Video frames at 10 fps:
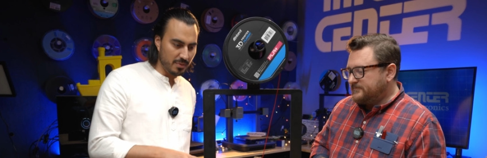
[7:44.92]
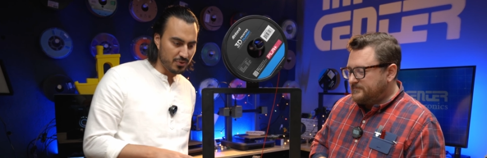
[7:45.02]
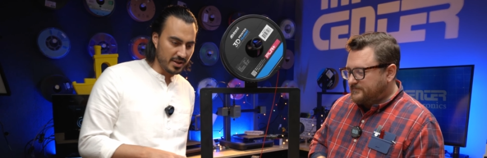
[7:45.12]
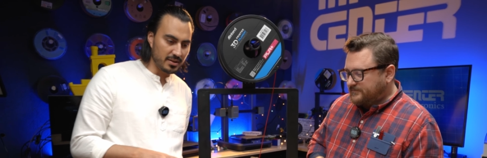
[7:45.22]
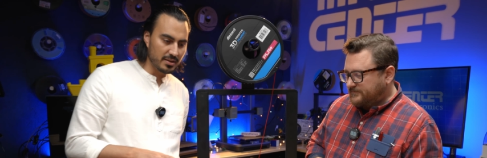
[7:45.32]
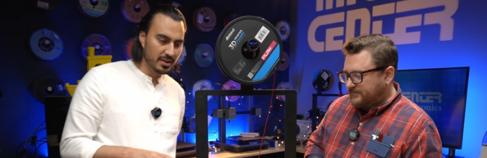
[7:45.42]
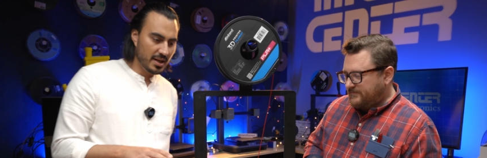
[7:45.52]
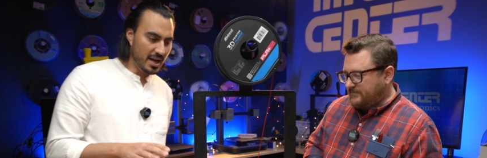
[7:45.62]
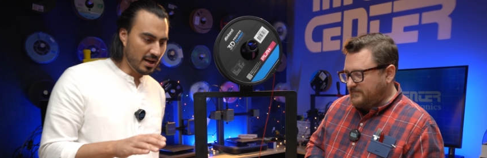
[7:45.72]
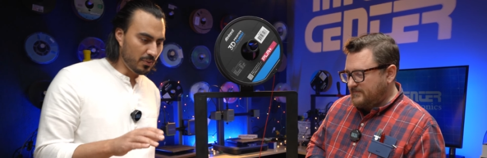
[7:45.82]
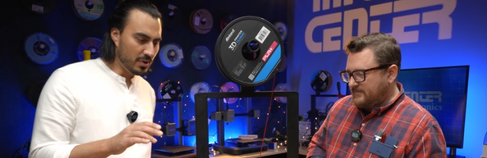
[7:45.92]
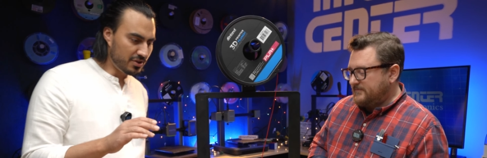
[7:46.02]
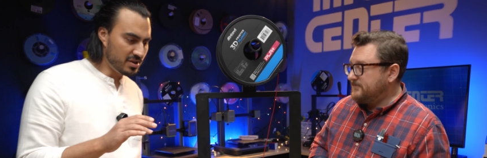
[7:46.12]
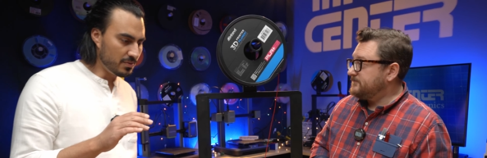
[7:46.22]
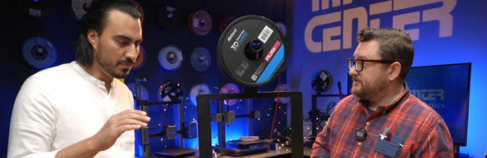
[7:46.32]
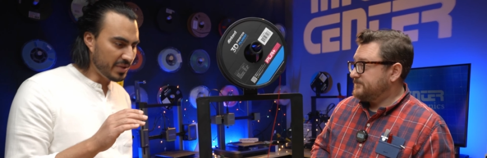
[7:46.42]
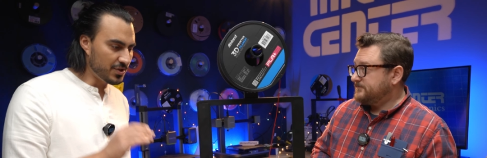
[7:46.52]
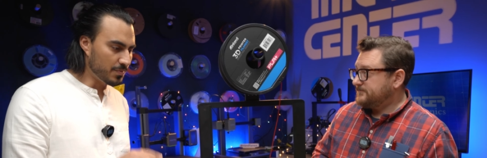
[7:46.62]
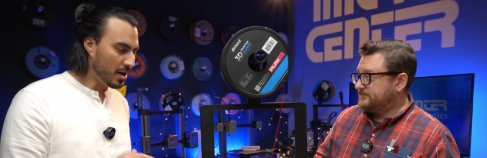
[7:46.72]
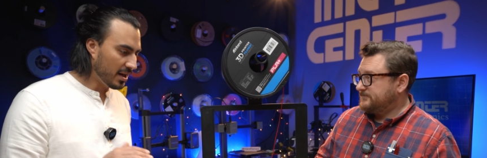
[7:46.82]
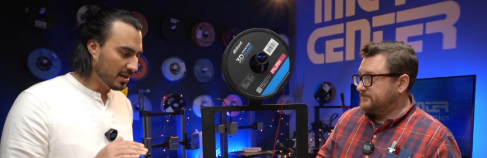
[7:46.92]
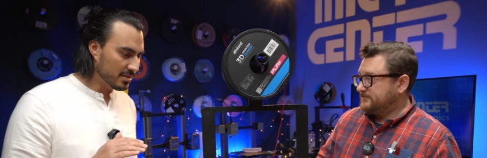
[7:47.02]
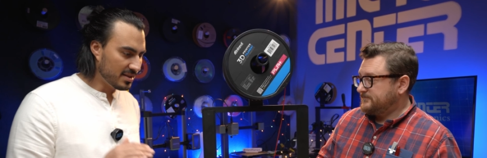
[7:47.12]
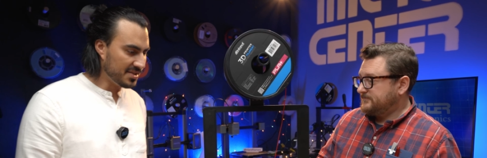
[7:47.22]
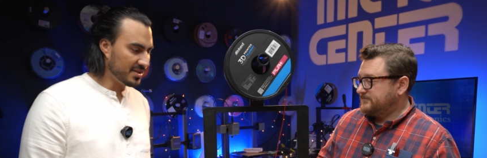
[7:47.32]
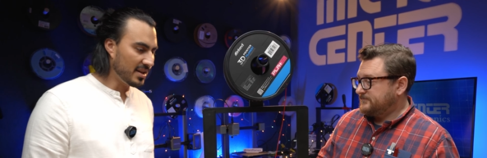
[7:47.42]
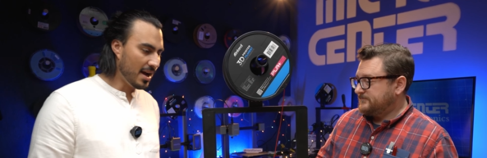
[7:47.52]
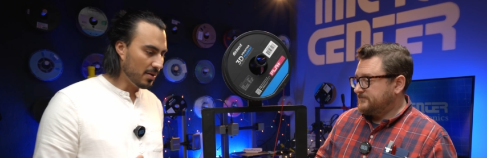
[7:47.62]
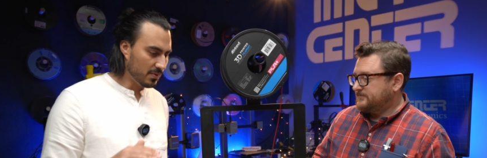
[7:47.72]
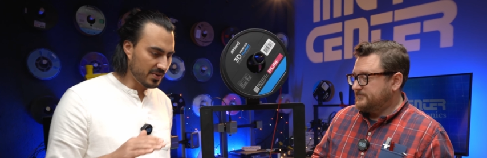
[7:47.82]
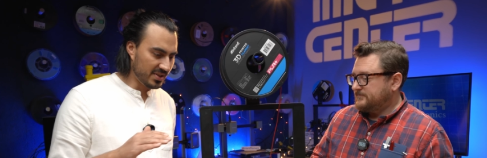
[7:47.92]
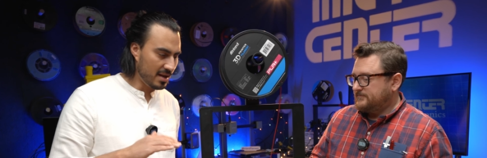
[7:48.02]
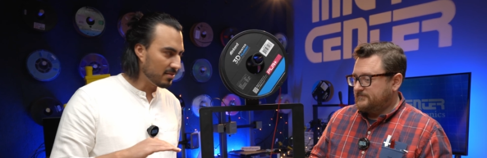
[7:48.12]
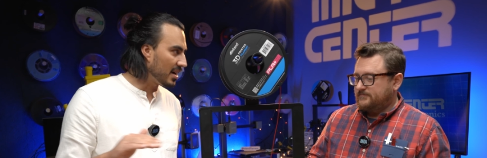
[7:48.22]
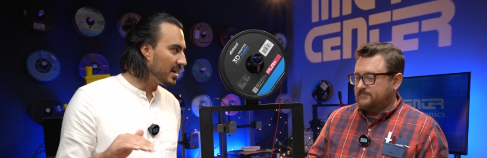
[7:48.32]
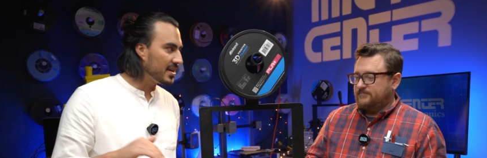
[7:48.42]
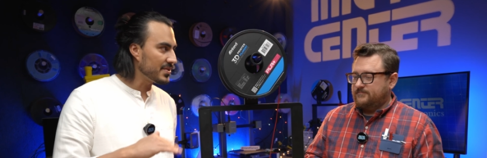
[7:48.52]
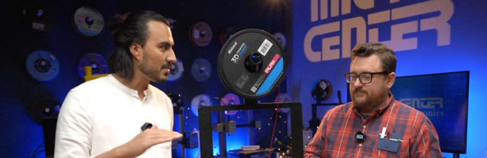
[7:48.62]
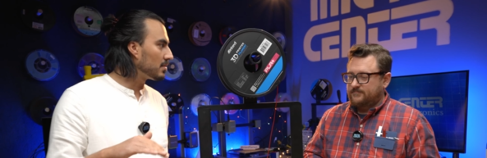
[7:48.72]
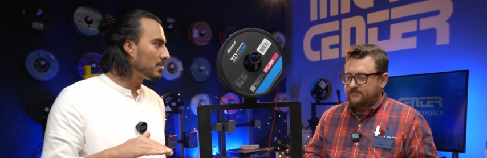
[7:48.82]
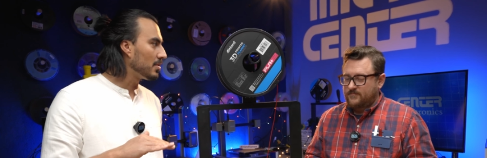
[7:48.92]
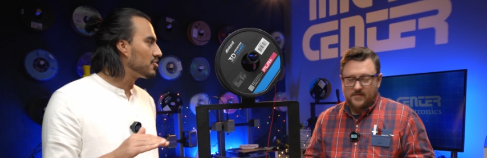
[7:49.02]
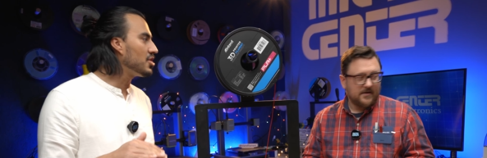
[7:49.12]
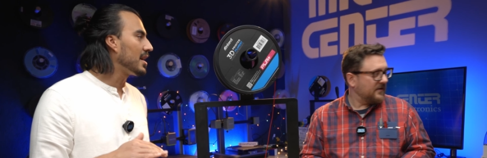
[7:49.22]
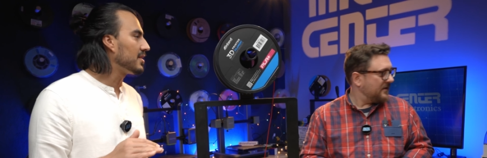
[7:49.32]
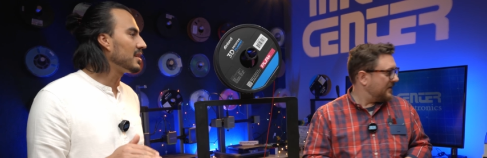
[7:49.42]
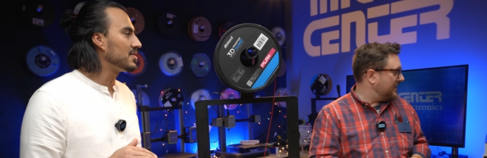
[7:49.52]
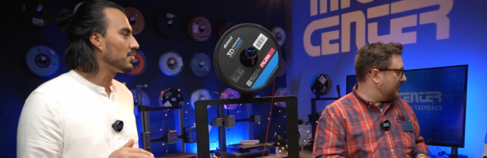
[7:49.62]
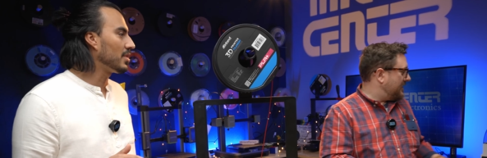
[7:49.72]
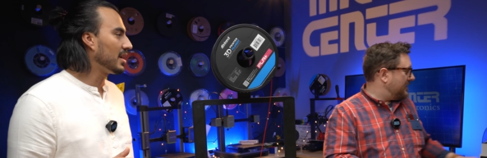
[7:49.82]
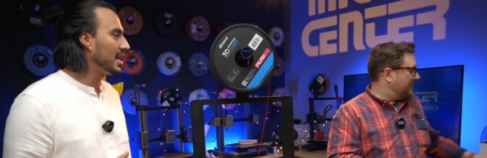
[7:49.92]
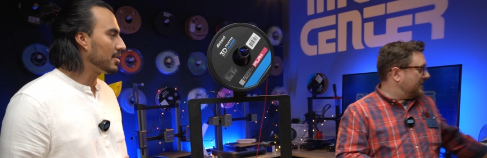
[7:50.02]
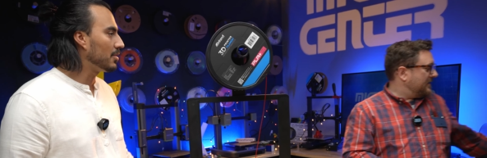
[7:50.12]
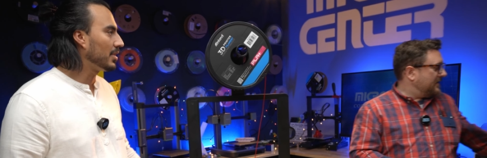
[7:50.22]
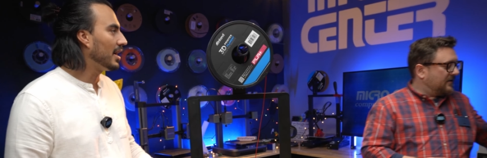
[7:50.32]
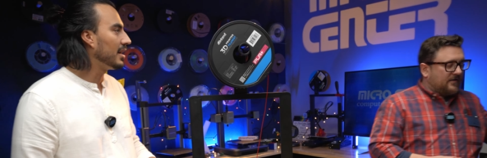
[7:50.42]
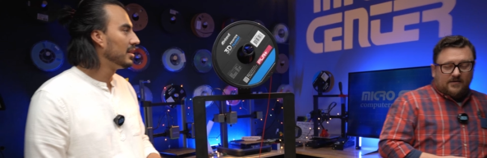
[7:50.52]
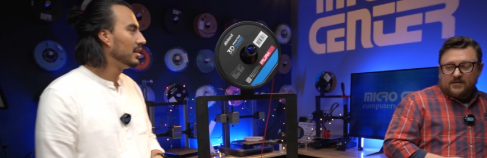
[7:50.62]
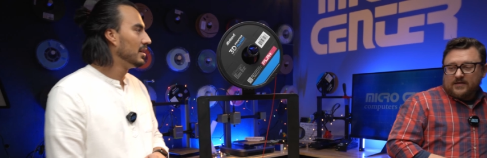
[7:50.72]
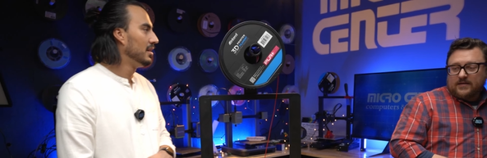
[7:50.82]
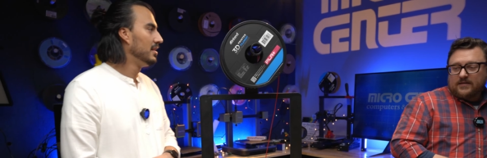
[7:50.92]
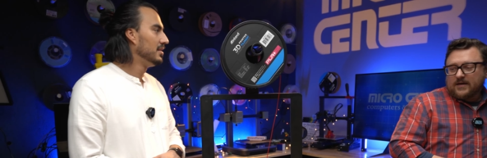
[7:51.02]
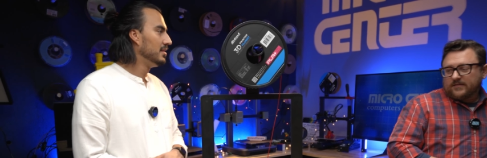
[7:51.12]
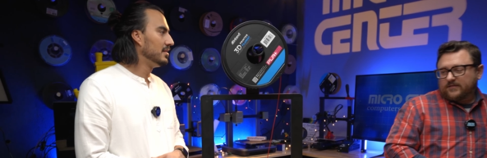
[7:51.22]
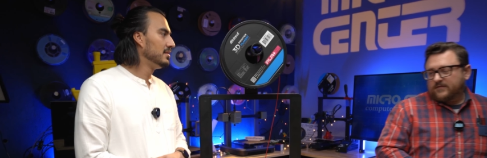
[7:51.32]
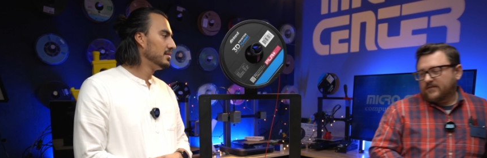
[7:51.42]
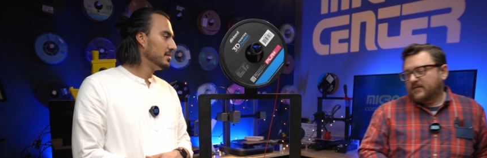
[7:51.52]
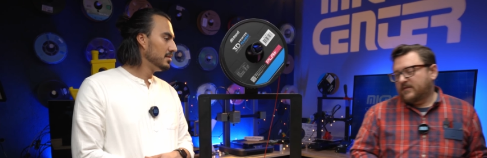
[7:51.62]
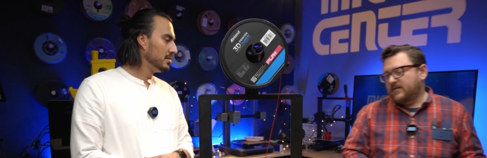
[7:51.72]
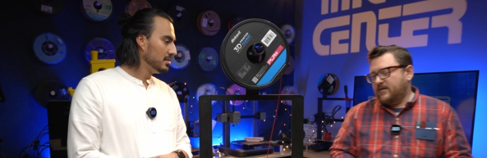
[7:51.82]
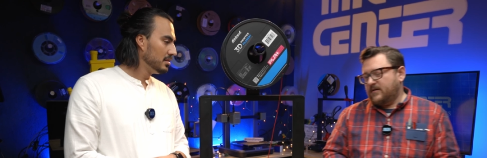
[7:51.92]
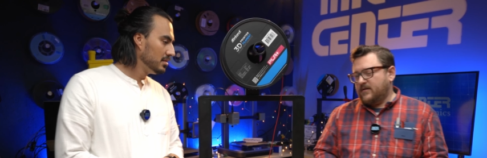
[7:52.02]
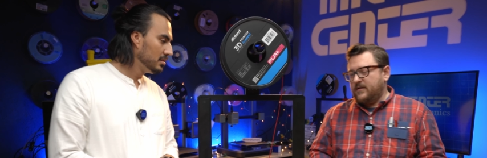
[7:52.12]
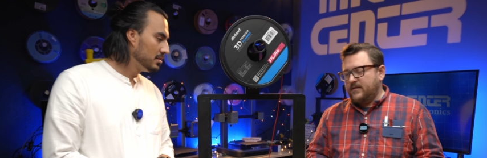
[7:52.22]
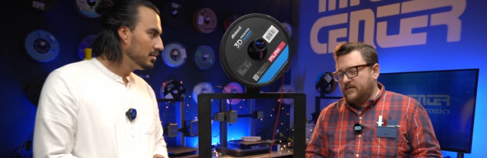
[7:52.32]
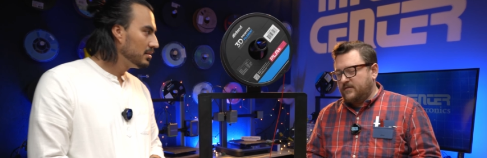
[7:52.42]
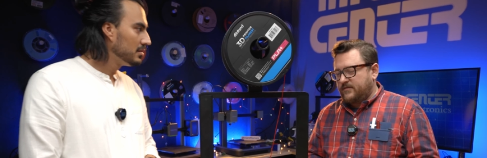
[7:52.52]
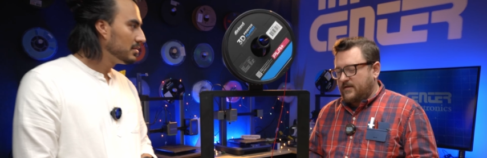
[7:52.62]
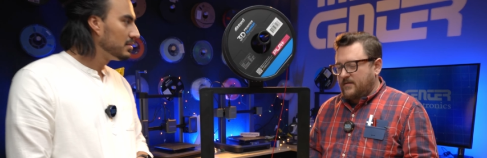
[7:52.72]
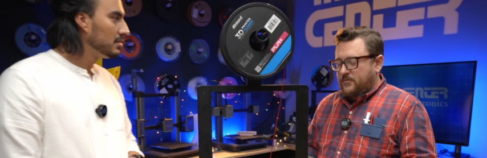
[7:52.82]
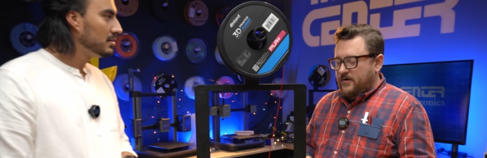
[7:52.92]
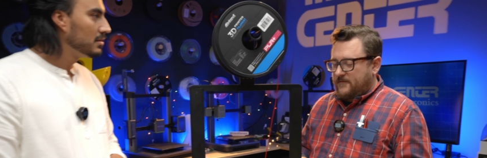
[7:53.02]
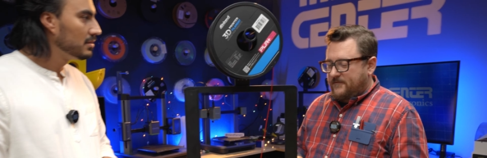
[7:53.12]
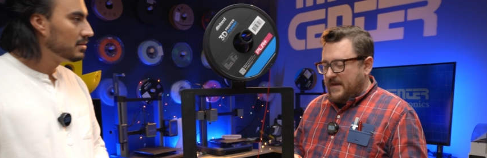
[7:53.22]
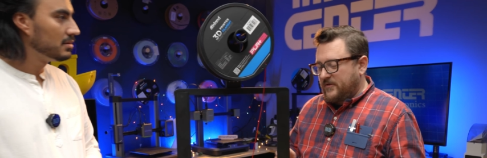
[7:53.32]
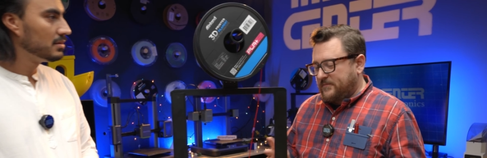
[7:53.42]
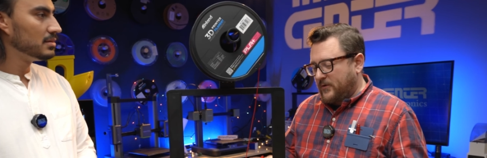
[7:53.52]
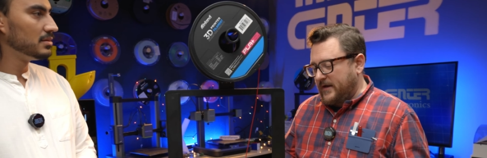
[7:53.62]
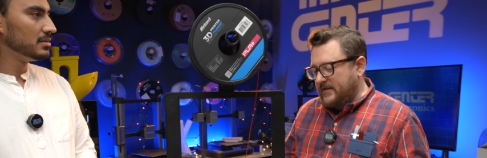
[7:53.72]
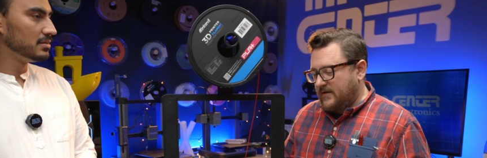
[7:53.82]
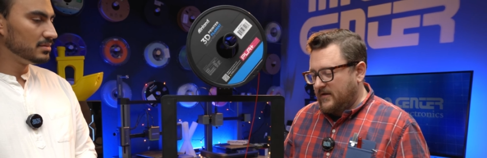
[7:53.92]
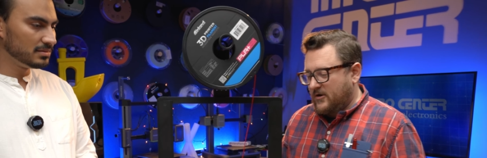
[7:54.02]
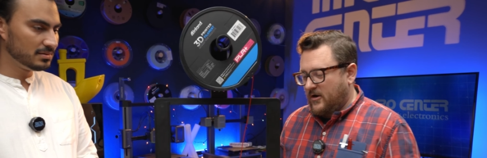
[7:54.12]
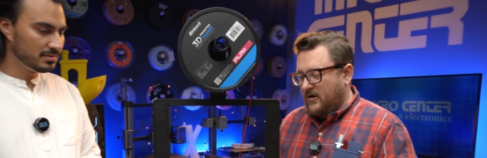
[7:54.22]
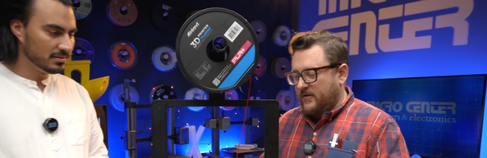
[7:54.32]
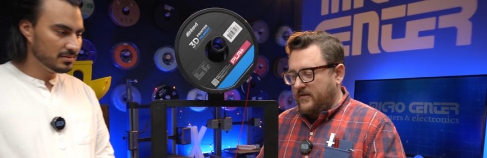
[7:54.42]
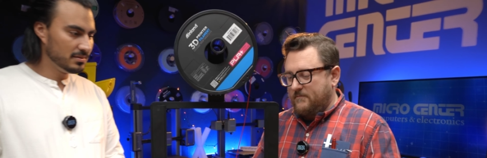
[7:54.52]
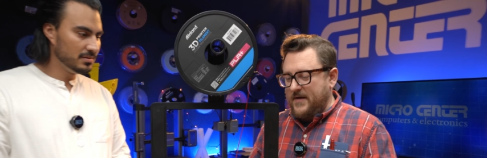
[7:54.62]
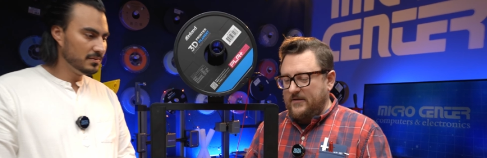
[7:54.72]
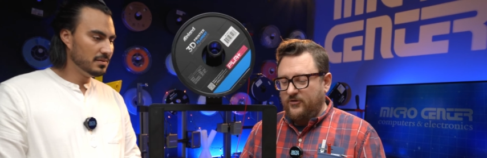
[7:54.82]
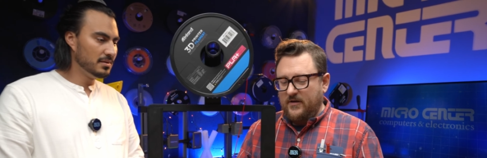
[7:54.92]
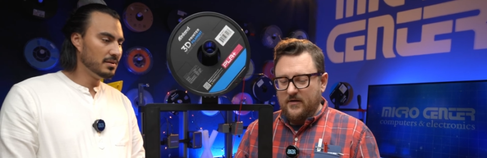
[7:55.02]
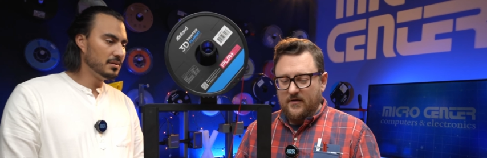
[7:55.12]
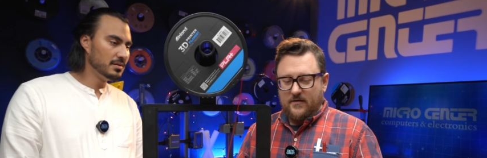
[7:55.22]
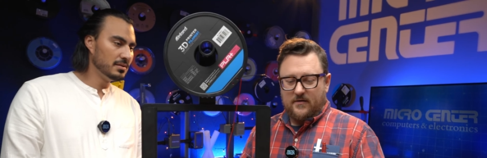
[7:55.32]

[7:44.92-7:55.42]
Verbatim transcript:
Speaker 1: printer and I want to benchmark it and test it out or standardize or, or check that it's working out.
Speaker 2: Yes, there is a pretty famous print called the Benchy.